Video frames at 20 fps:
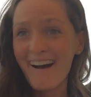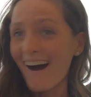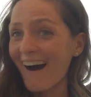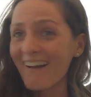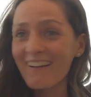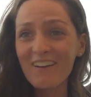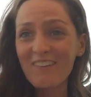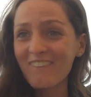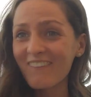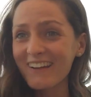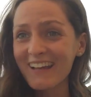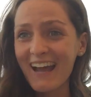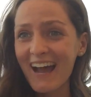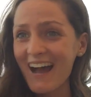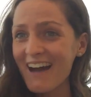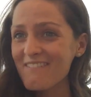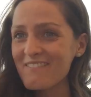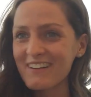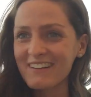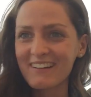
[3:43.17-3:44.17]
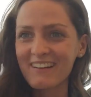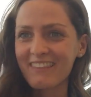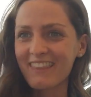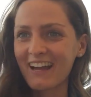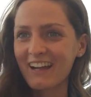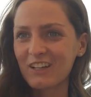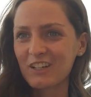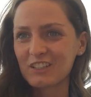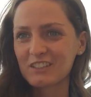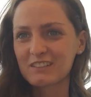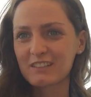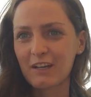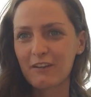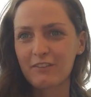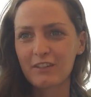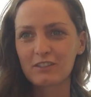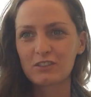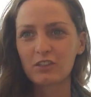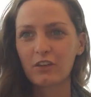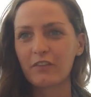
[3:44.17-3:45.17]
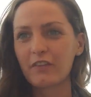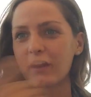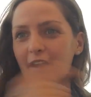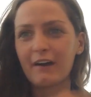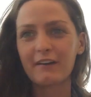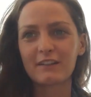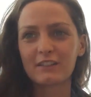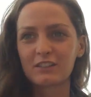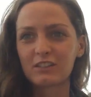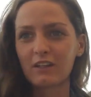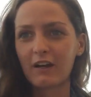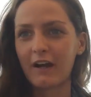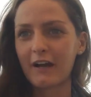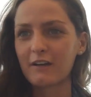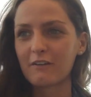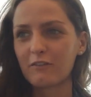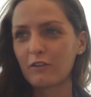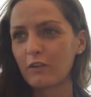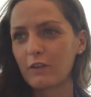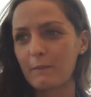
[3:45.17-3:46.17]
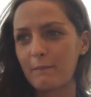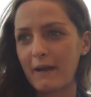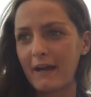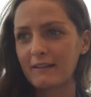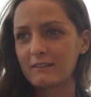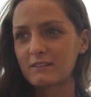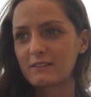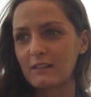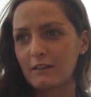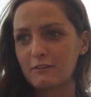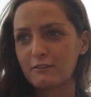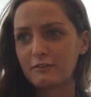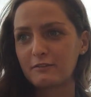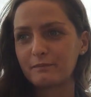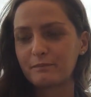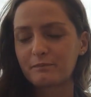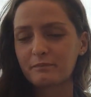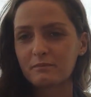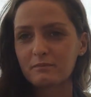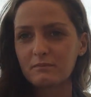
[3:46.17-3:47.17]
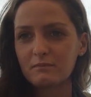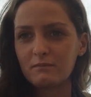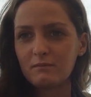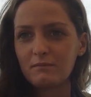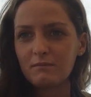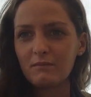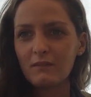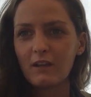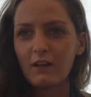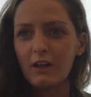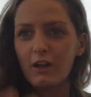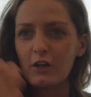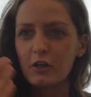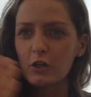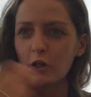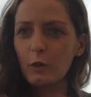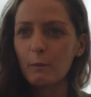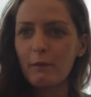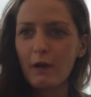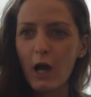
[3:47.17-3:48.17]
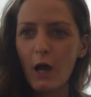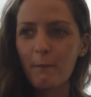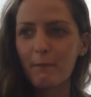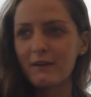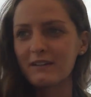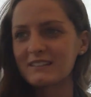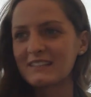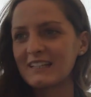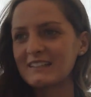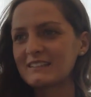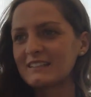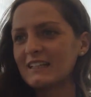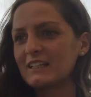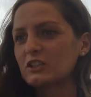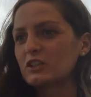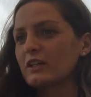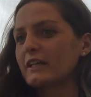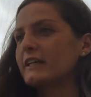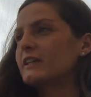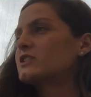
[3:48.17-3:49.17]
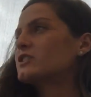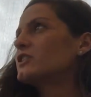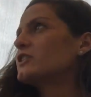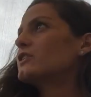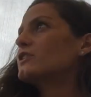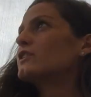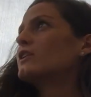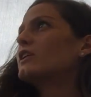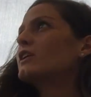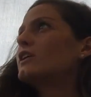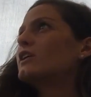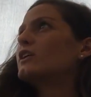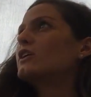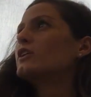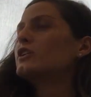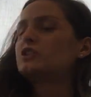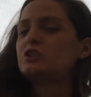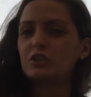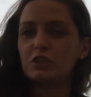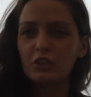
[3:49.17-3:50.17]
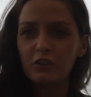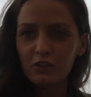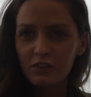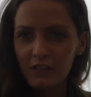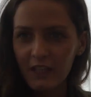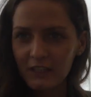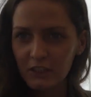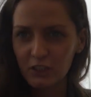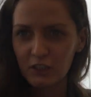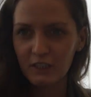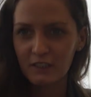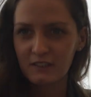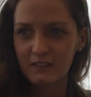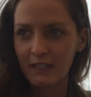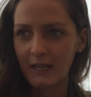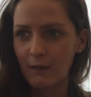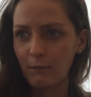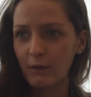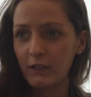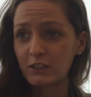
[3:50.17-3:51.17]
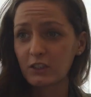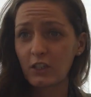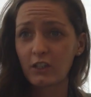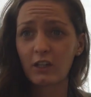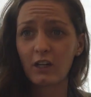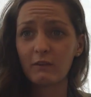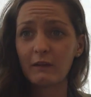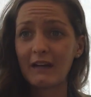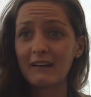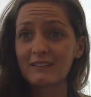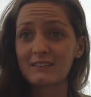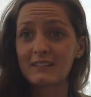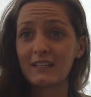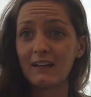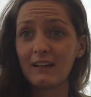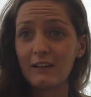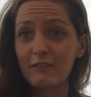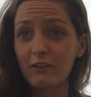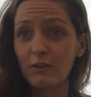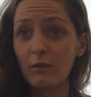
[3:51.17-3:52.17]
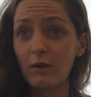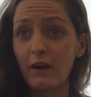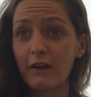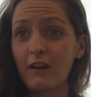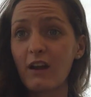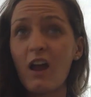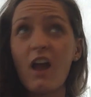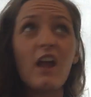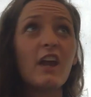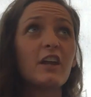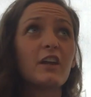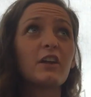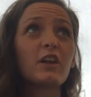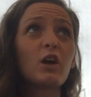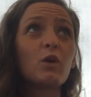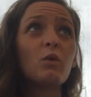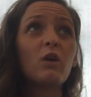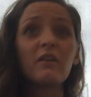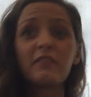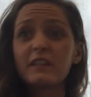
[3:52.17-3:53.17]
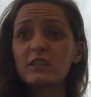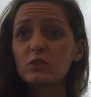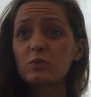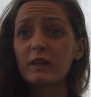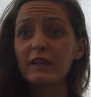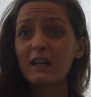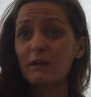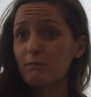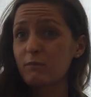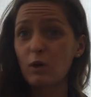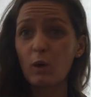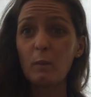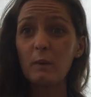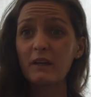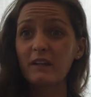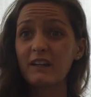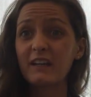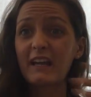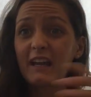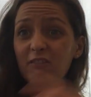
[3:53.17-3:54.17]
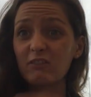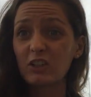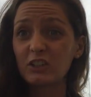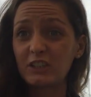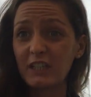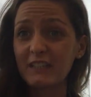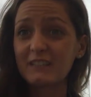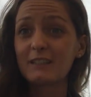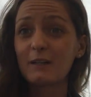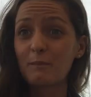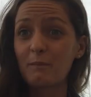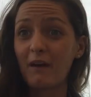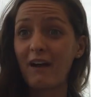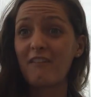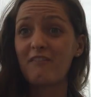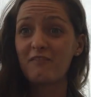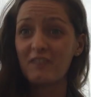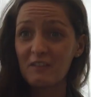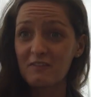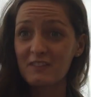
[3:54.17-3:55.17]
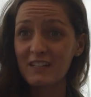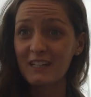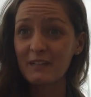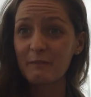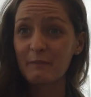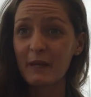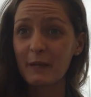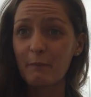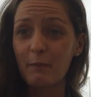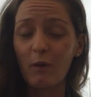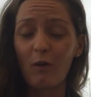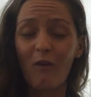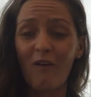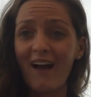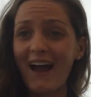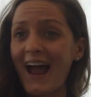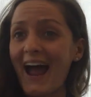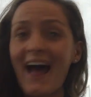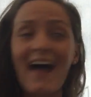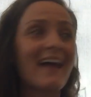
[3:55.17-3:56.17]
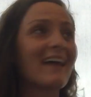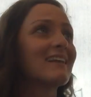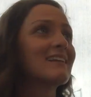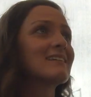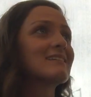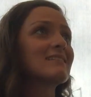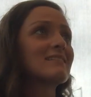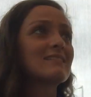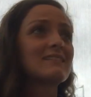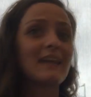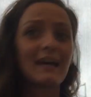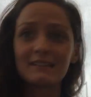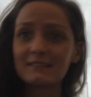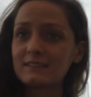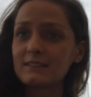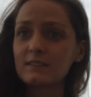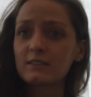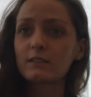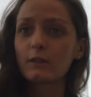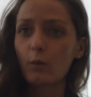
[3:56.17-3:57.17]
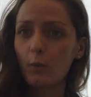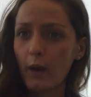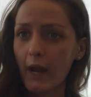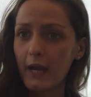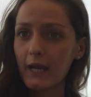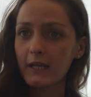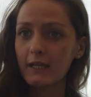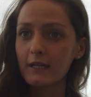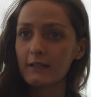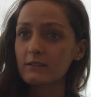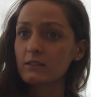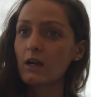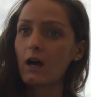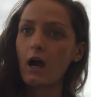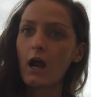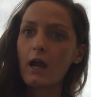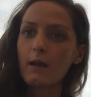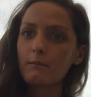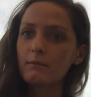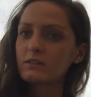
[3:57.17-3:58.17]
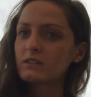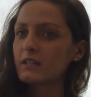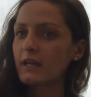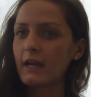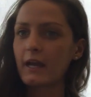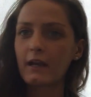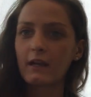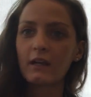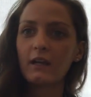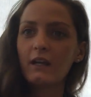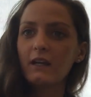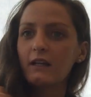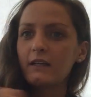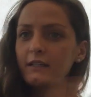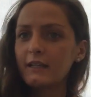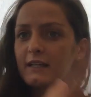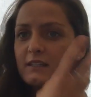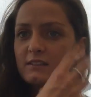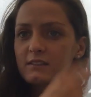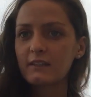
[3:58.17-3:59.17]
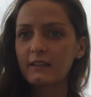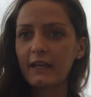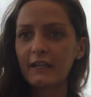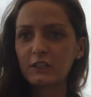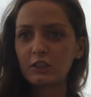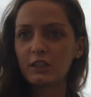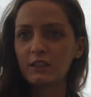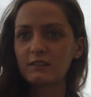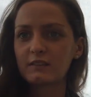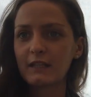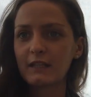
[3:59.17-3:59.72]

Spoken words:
I don't want to have any of that good stuff that's on the other side of all the bad stuff. Your purpose is literally to choose that shit sandwich and go out and tell everyone, you know what, this week I'm probably going to get rejected by 15 people, and that's just the way it is. I'm saying yes to that shit